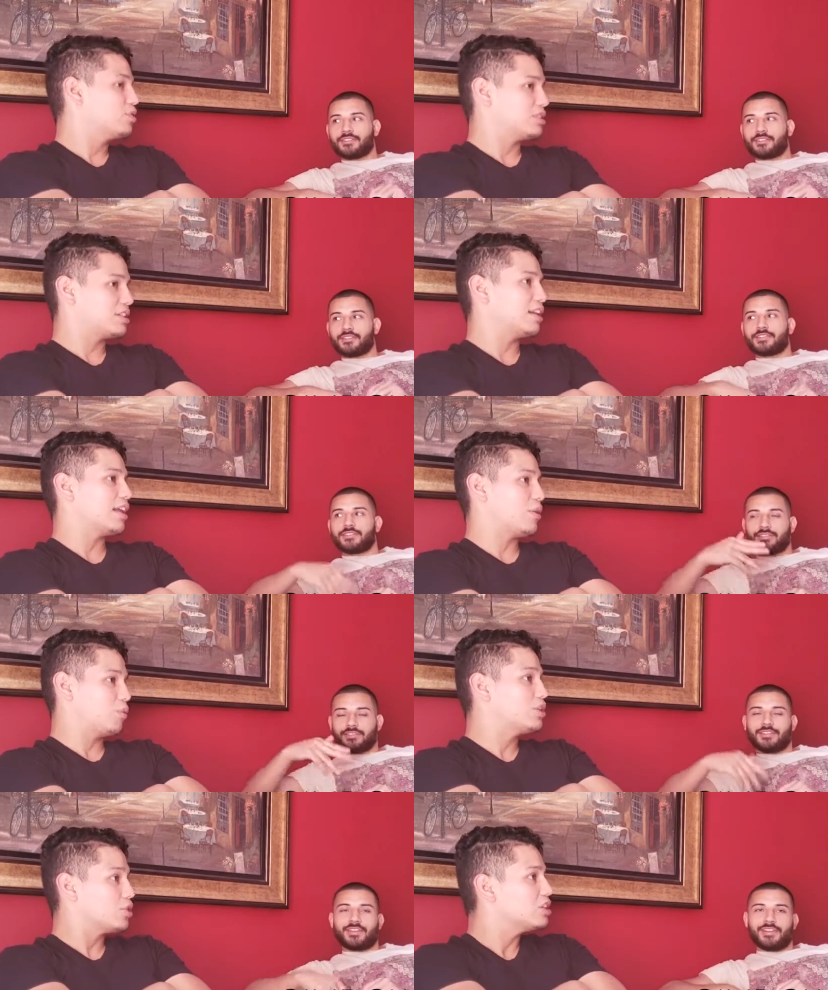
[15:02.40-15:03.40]
Speaker 1: understand yeah. that
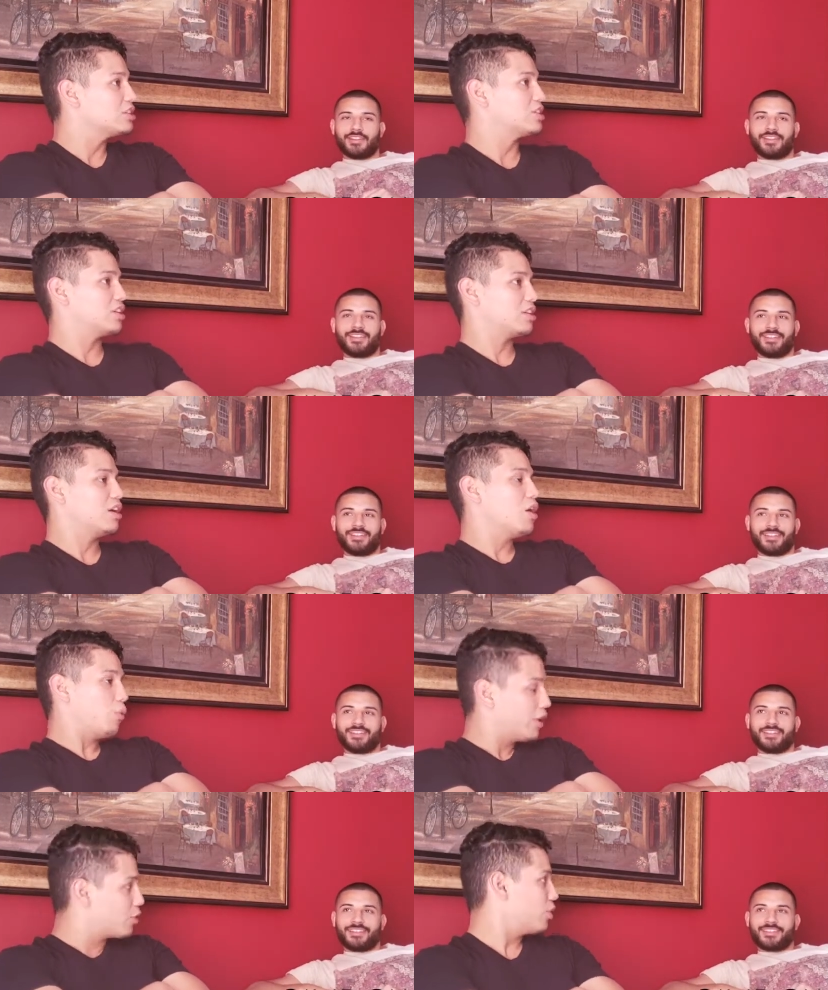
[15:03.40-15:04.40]
we trust each other,
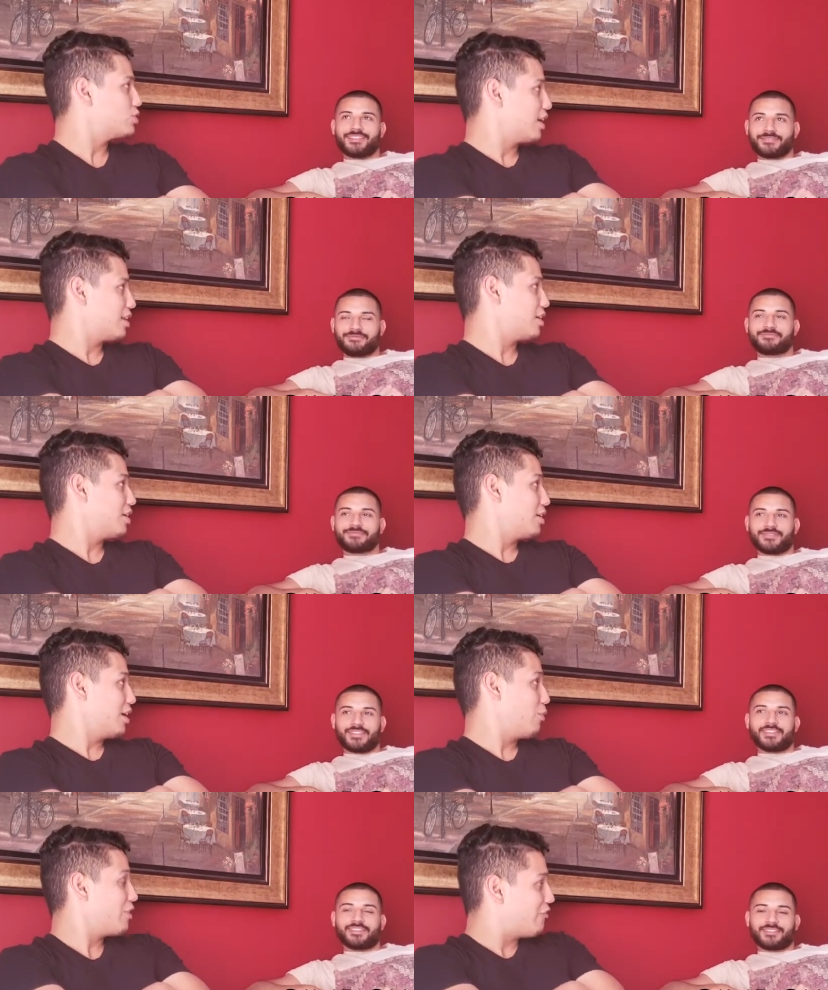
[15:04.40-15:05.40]
we grow together,
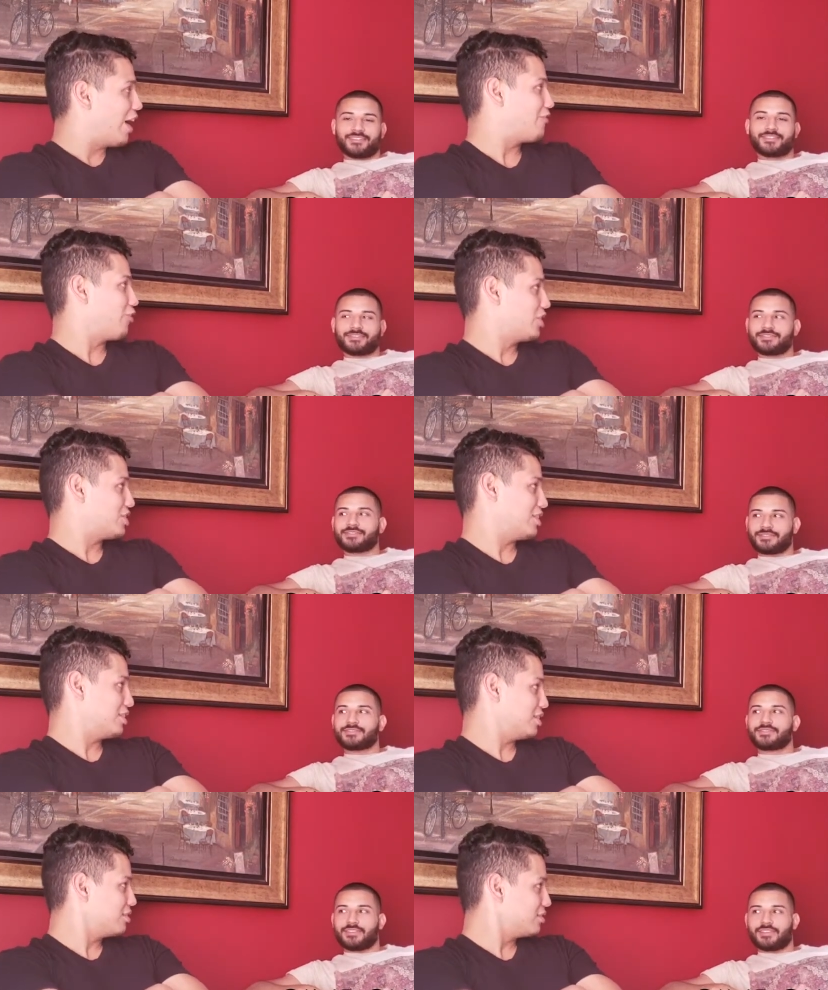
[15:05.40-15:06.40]
yeah. and we fight for each
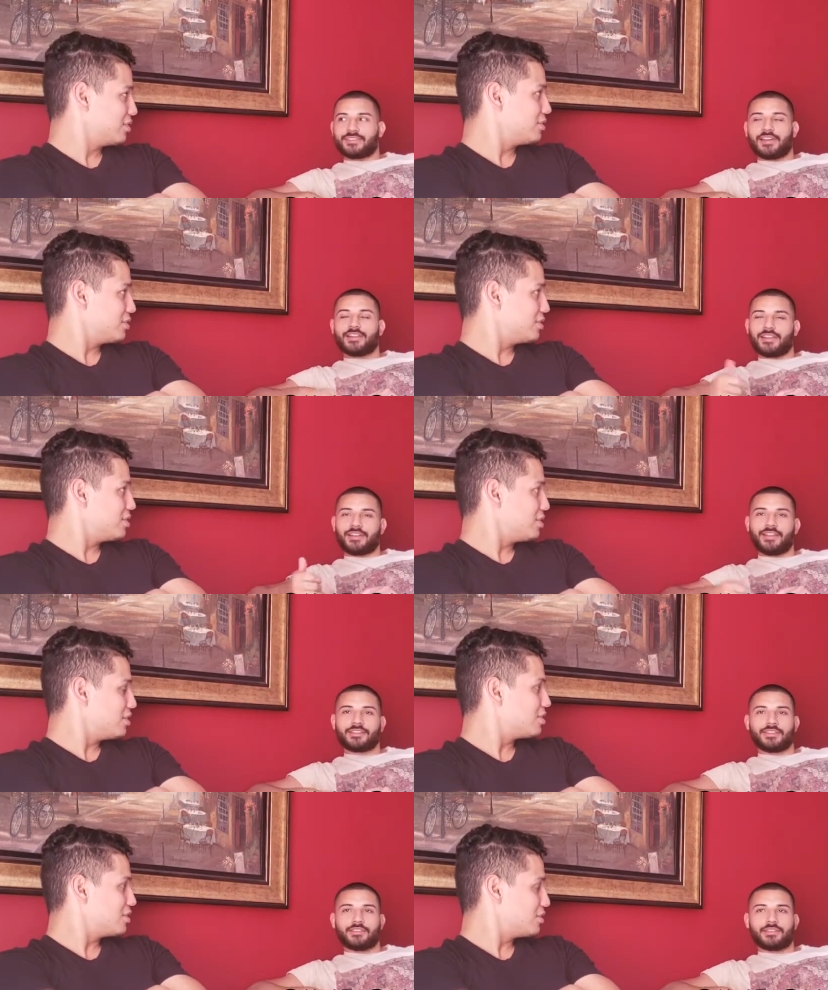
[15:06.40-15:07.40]
other, you know? Yeah,
Speaker 2: I like, I
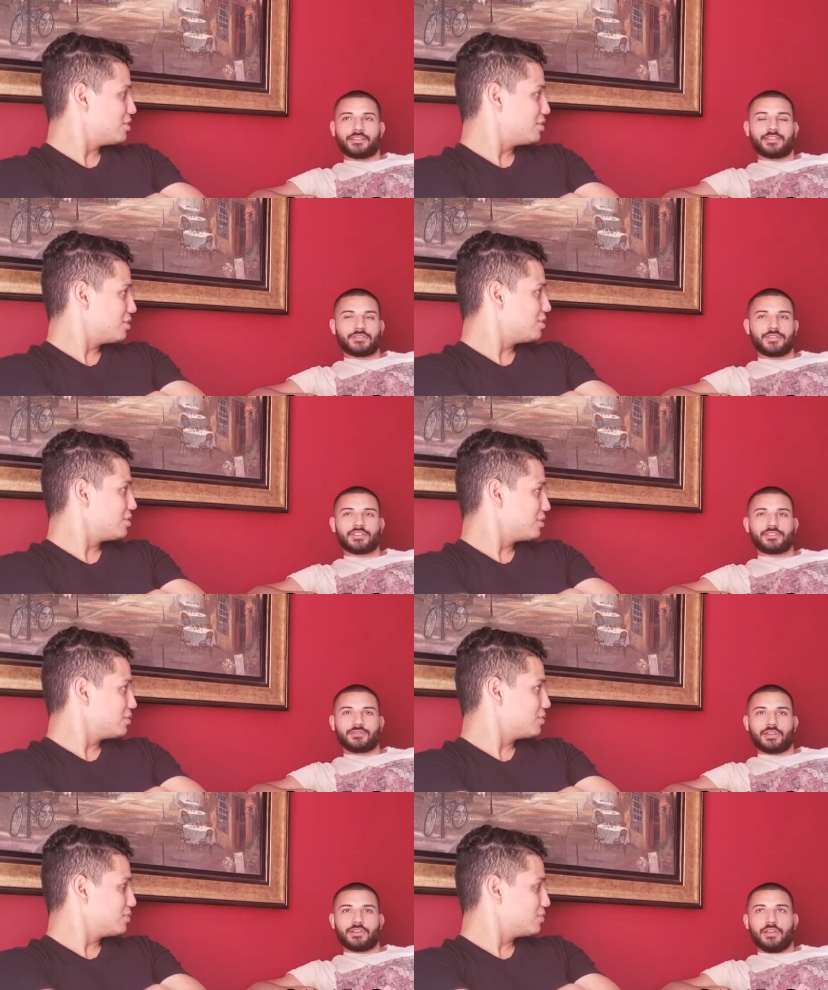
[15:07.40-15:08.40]
like that. You know, that's very
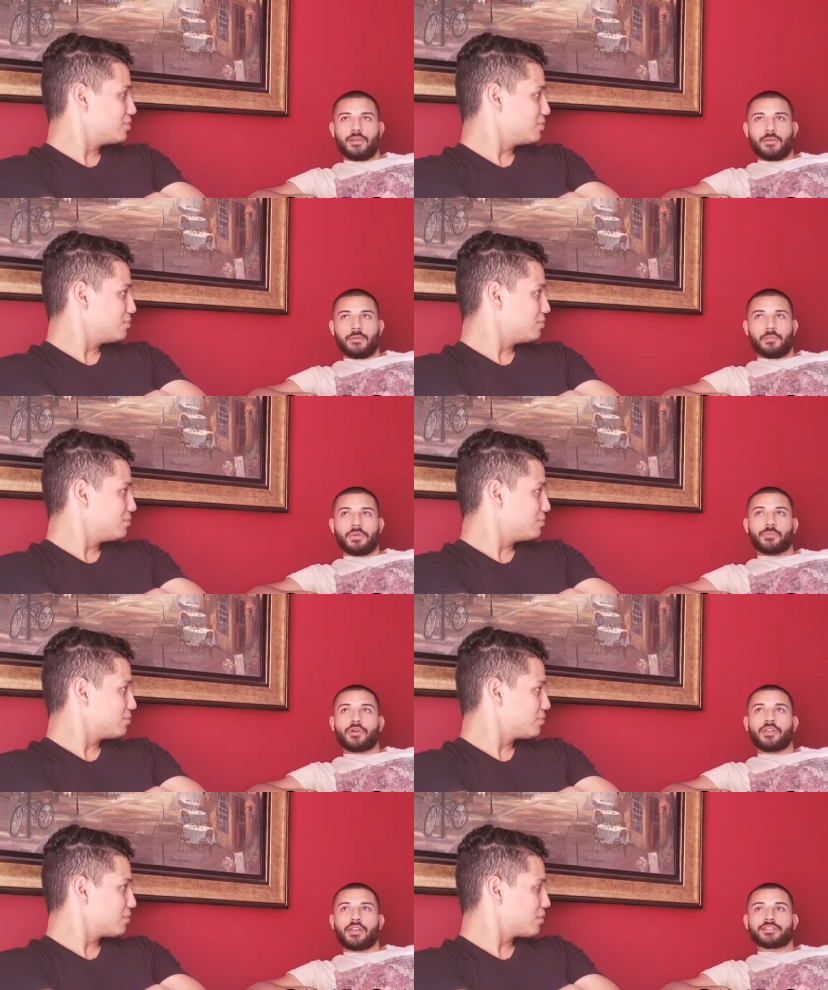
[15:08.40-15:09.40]
true. Like, a big
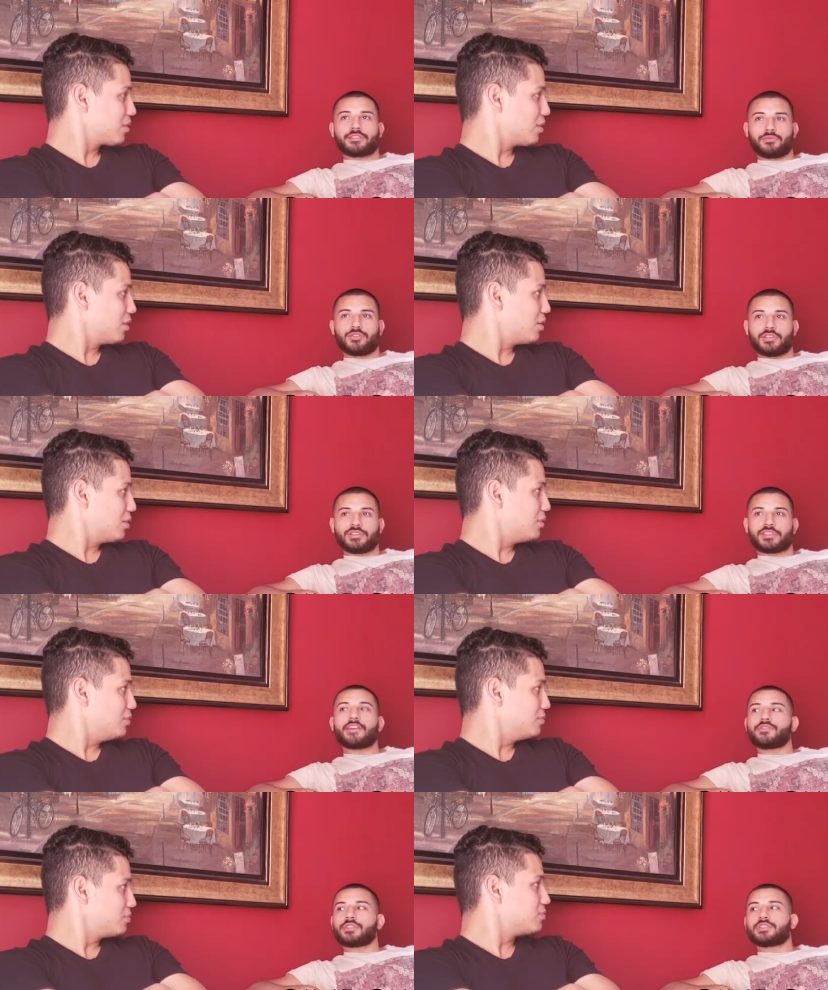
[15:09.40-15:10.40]
part of that is really just
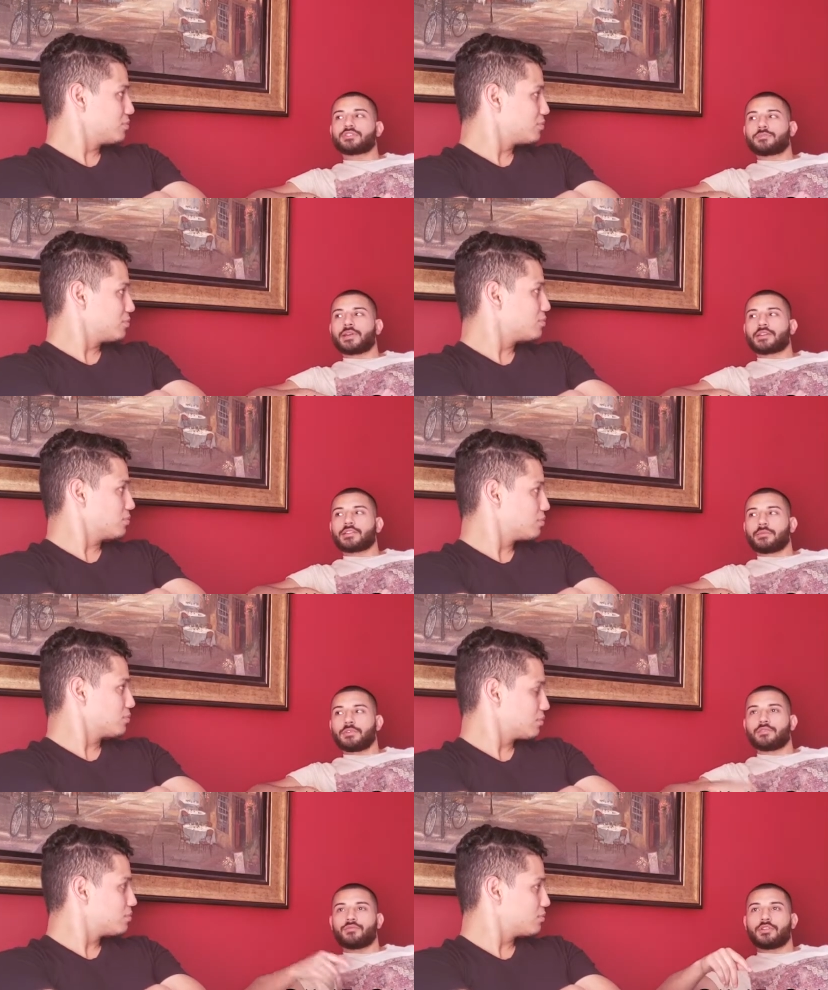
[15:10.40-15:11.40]
having each other's back. You I
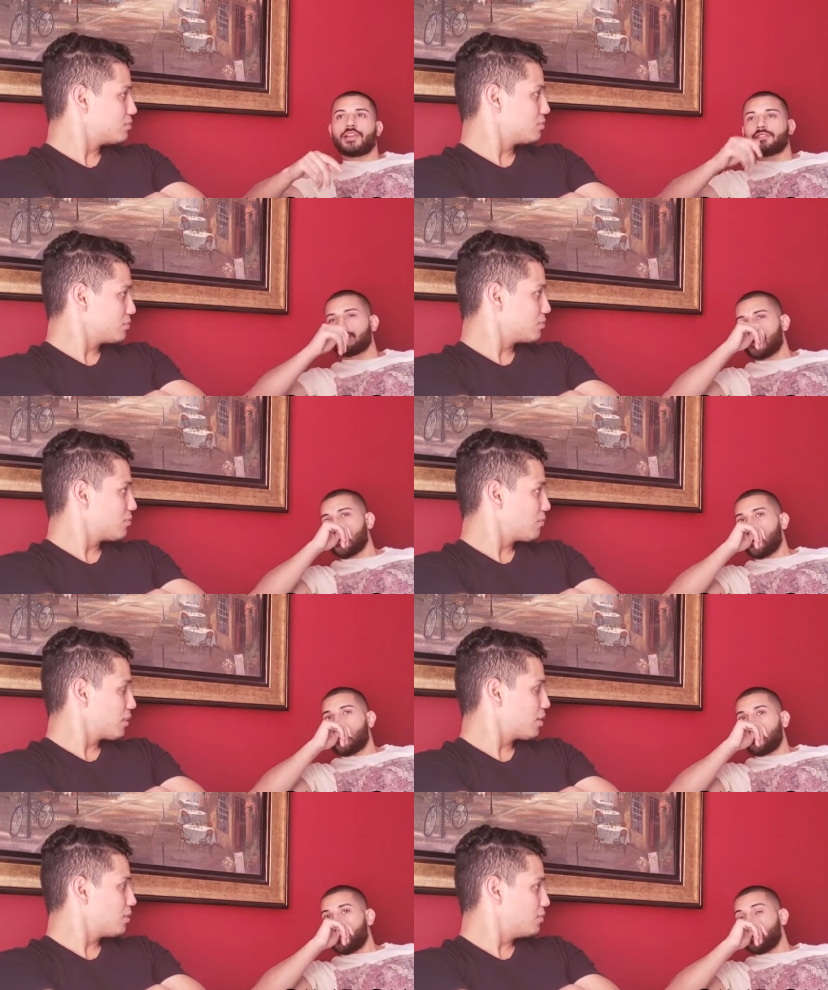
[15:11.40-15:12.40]
mean? And realizing, like, yo,